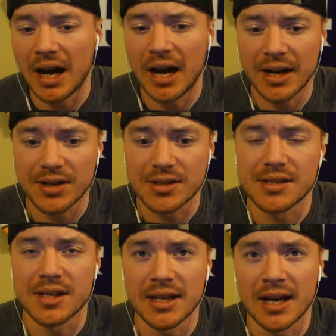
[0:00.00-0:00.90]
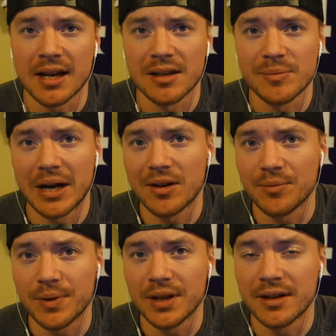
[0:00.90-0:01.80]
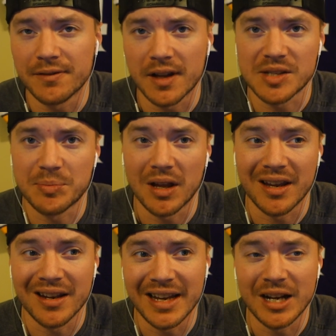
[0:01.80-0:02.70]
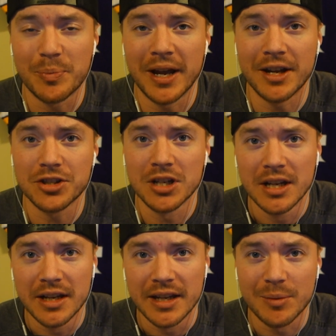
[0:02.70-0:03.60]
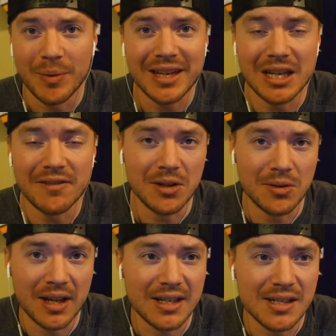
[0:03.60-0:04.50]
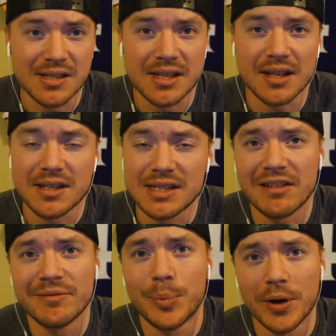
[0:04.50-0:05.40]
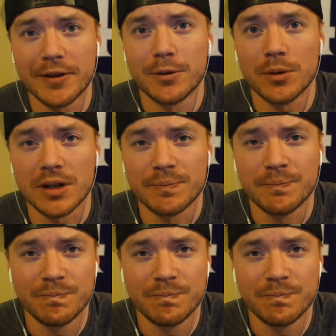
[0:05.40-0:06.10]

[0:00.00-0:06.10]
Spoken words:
I could see, Lynn Bowden be in a flex play. And in a pinch, he might give you like a 6 to 7 point floor.